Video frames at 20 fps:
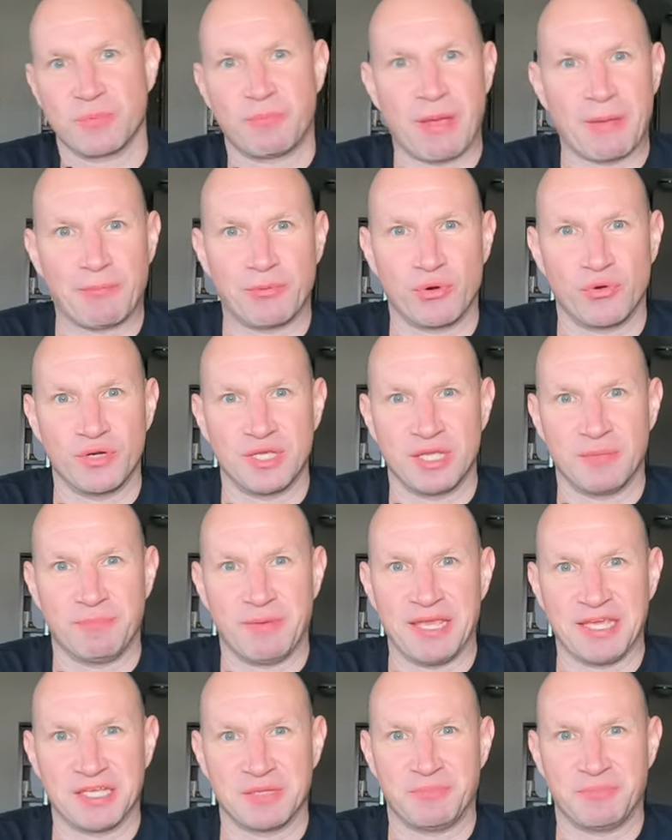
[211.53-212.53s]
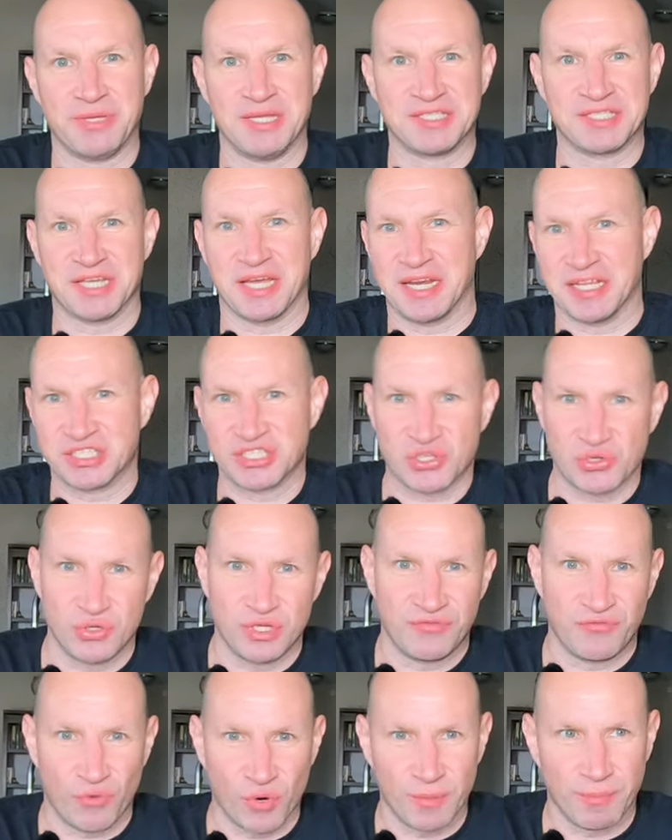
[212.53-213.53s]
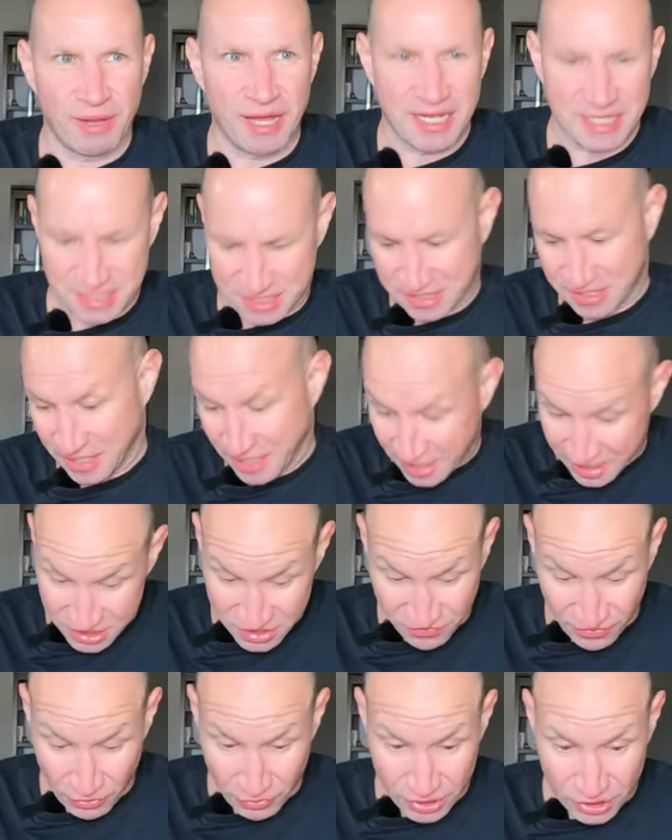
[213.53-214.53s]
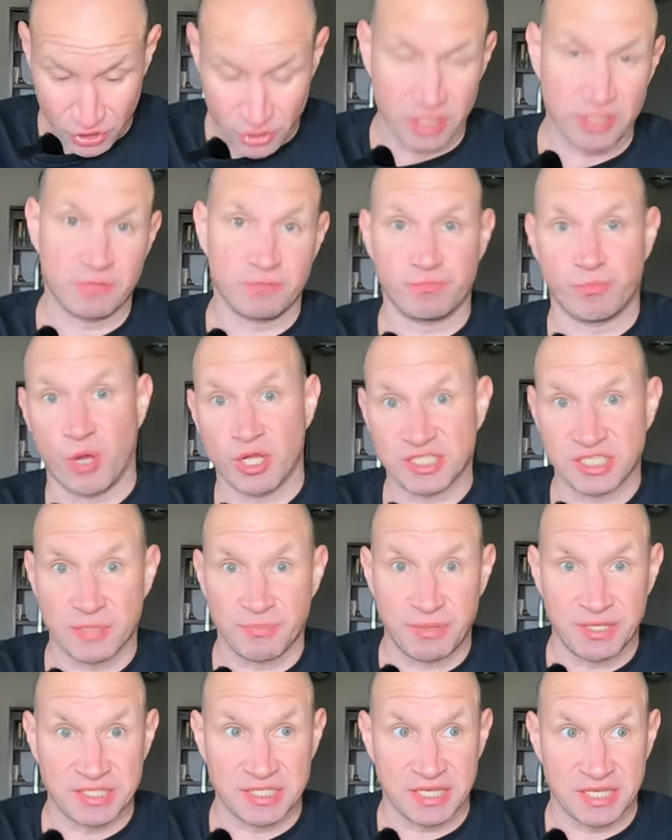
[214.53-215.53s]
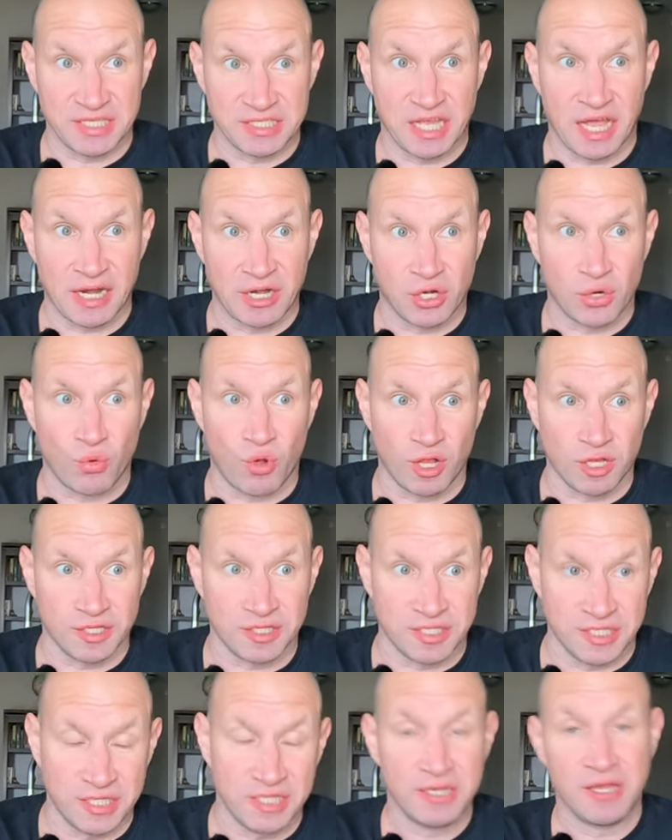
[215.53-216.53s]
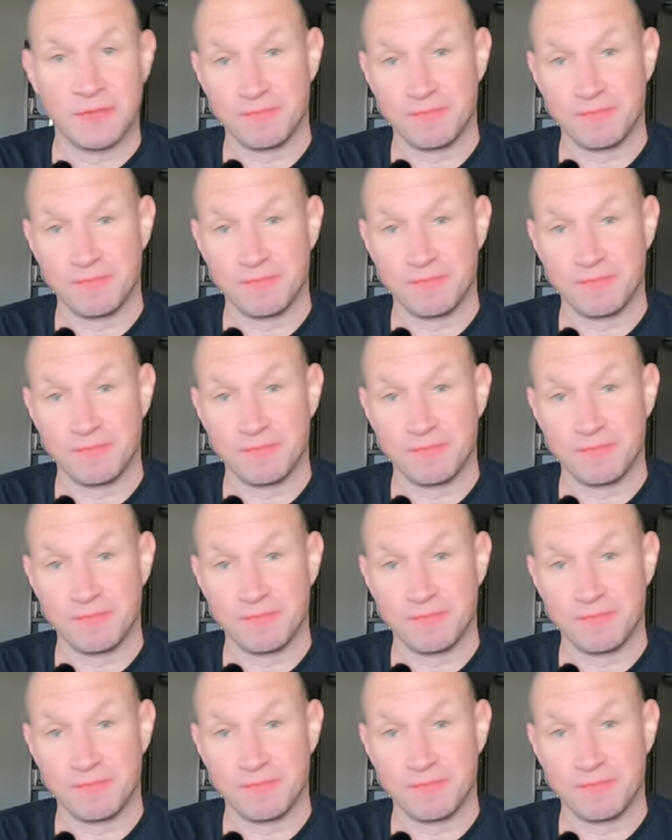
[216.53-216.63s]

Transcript: a pepperoni and bacon pizza and it's 34 bucks. It is very good. Boston pizza is higher quality.